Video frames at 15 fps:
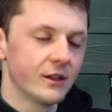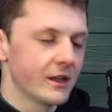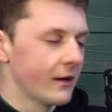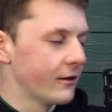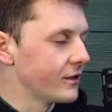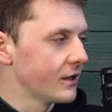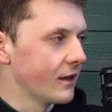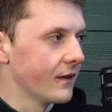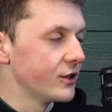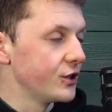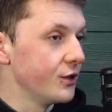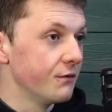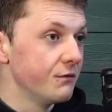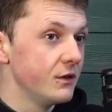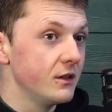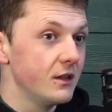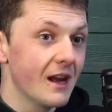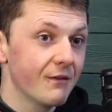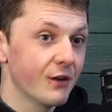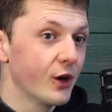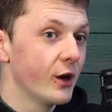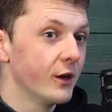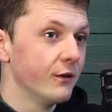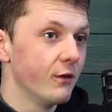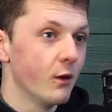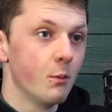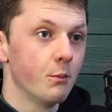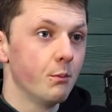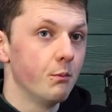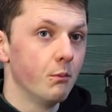guitarists like this. You've never heard of
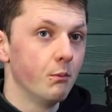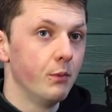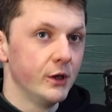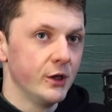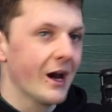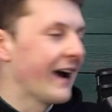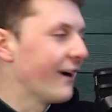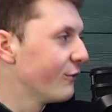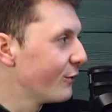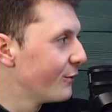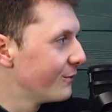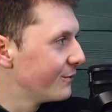them, but you have.